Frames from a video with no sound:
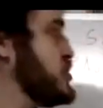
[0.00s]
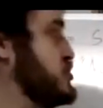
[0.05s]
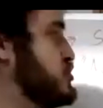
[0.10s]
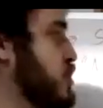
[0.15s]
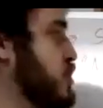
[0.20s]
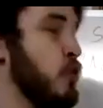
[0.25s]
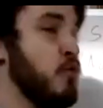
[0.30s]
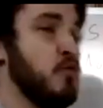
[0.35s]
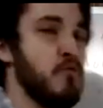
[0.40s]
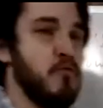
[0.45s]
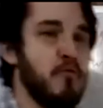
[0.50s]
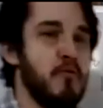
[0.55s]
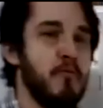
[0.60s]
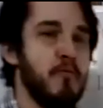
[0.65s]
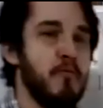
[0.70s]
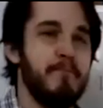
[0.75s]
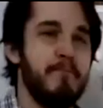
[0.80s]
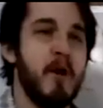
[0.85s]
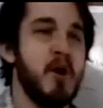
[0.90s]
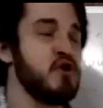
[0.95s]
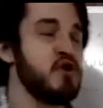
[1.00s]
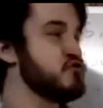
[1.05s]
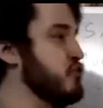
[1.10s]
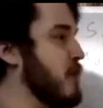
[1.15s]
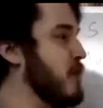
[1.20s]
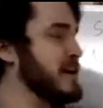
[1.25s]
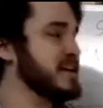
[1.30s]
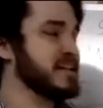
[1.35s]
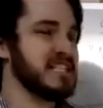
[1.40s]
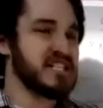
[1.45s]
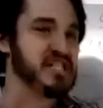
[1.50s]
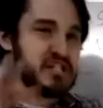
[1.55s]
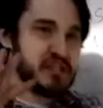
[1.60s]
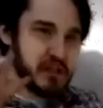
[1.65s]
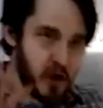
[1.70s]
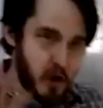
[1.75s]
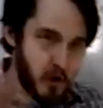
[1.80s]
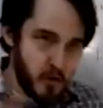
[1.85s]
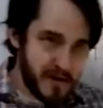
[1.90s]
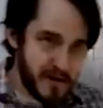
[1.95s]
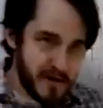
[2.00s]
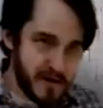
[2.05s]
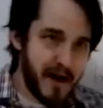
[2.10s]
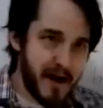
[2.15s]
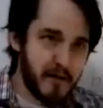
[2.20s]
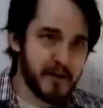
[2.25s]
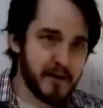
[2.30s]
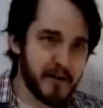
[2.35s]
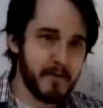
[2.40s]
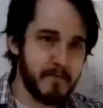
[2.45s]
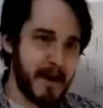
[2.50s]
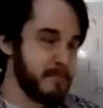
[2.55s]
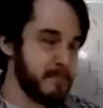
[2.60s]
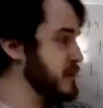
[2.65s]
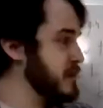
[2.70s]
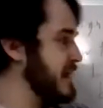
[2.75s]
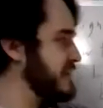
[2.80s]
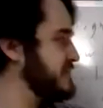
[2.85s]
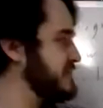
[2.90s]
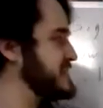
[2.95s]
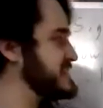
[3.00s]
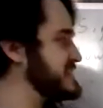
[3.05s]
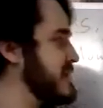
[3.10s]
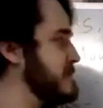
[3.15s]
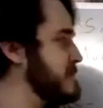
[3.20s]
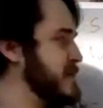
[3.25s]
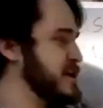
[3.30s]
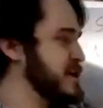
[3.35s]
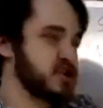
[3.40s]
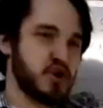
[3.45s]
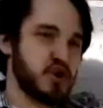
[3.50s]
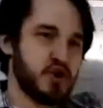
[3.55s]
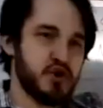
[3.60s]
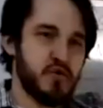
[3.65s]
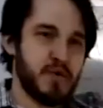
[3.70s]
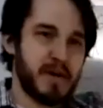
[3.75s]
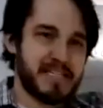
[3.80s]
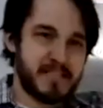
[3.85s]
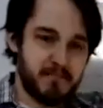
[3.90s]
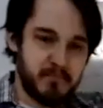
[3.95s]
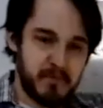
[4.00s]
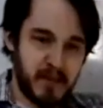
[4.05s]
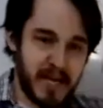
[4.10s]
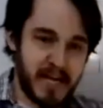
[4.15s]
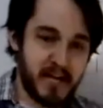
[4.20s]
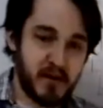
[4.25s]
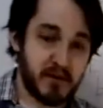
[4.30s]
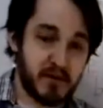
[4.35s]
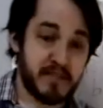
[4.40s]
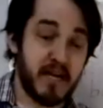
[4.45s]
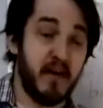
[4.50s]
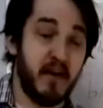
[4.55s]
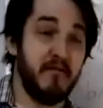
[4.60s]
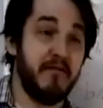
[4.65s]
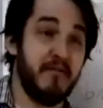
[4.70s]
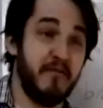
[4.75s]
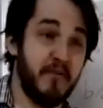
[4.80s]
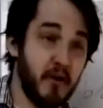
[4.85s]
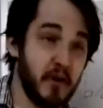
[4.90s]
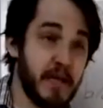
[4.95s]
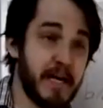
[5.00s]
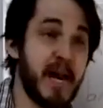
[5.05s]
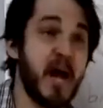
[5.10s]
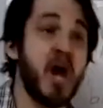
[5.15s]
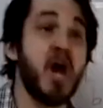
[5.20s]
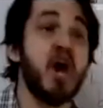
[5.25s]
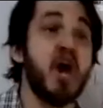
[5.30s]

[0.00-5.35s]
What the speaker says: Don't try to slow down in a paper like this and make sure you explain yourself fully.